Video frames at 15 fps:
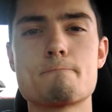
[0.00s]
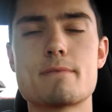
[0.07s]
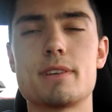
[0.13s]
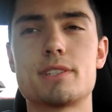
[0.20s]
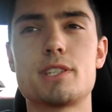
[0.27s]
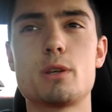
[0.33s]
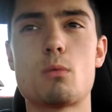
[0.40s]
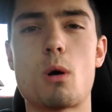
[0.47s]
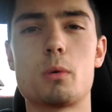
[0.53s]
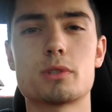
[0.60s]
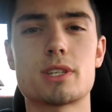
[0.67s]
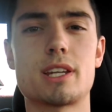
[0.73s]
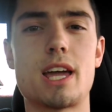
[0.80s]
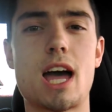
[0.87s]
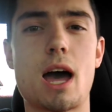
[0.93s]
to see what
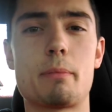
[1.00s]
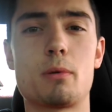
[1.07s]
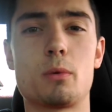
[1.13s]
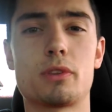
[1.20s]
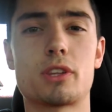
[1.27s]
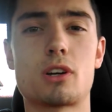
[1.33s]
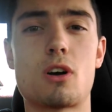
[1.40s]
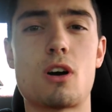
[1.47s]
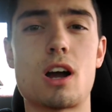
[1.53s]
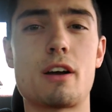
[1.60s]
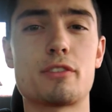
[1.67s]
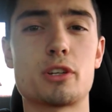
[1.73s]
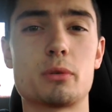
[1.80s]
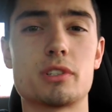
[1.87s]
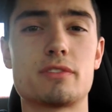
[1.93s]
was going to happen with the car
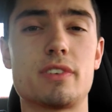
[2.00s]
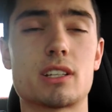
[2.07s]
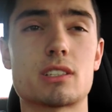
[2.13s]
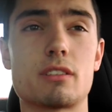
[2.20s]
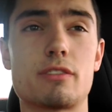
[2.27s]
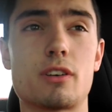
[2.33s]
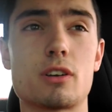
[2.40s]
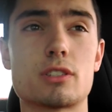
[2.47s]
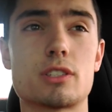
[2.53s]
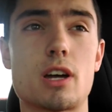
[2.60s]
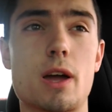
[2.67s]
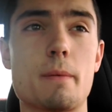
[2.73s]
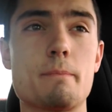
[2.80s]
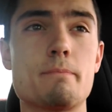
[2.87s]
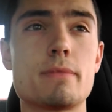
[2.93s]
after it was fixed the first
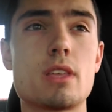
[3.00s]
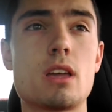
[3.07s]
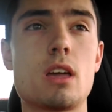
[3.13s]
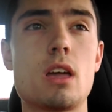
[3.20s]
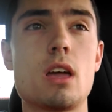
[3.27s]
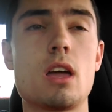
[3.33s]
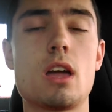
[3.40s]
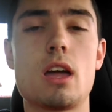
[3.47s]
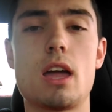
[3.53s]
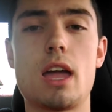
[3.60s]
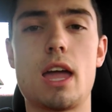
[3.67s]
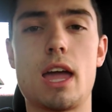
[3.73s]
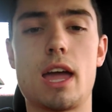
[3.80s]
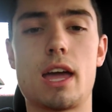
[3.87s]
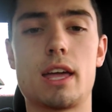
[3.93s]
time.
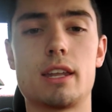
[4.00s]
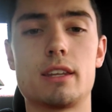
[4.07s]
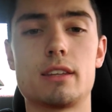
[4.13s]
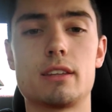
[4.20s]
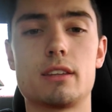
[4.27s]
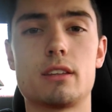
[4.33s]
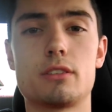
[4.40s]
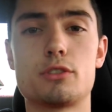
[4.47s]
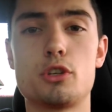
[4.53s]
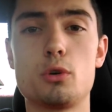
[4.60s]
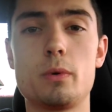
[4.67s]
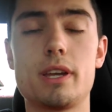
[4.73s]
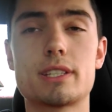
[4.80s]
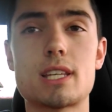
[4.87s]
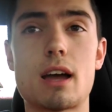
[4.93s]
And
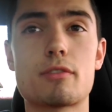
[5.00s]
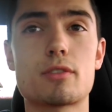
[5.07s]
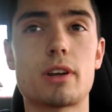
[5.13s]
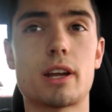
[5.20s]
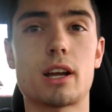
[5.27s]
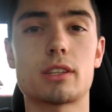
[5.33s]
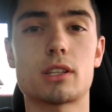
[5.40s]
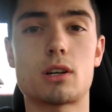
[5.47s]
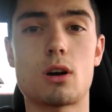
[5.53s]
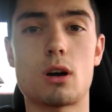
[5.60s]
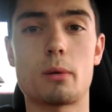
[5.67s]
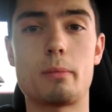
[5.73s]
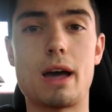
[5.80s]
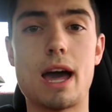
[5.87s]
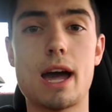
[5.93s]
2 weeks after I got the
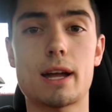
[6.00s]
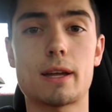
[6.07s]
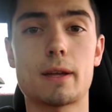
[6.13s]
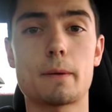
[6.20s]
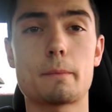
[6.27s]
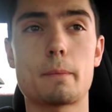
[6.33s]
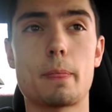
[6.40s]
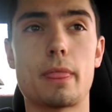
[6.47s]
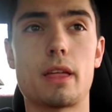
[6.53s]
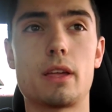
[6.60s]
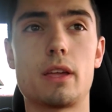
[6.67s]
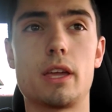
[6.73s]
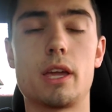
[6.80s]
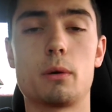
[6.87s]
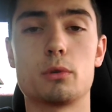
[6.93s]
car back,
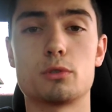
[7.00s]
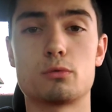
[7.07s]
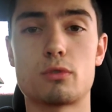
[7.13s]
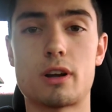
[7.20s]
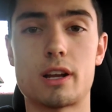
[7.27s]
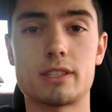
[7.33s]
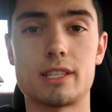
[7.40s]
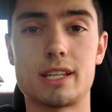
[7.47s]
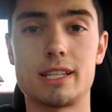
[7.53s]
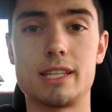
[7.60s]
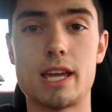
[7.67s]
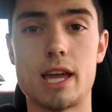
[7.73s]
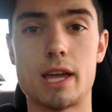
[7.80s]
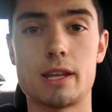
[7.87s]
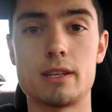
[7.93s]
it was rear-ended
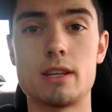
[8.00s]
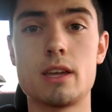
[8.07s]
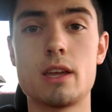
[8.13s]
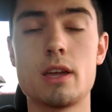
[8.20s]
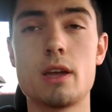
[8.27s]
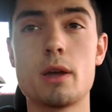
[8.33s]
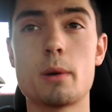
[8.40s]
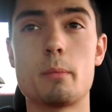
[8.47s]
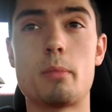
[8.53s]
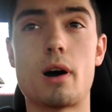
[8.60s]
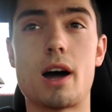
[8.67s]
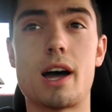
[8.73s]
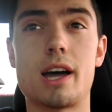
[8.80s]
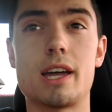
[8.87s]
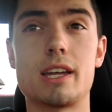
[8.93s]
again
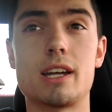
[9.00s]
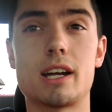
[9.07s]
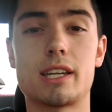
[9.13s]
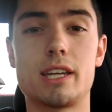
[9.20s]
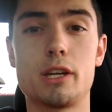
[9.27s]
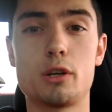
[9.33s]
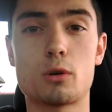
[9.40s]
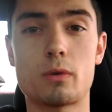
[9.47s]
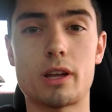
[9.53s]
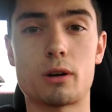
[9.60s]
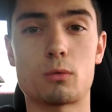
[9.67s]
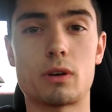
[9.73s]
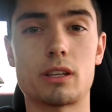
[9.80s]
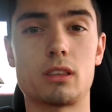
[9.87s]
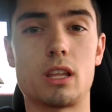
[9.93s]
by a kid who ran
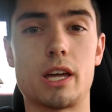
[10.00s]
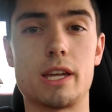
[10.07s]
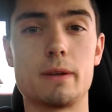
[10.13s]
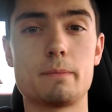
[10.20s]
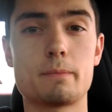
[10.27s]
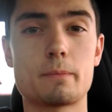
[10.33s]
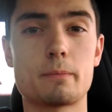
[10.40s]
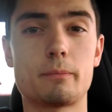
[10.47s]
a red light,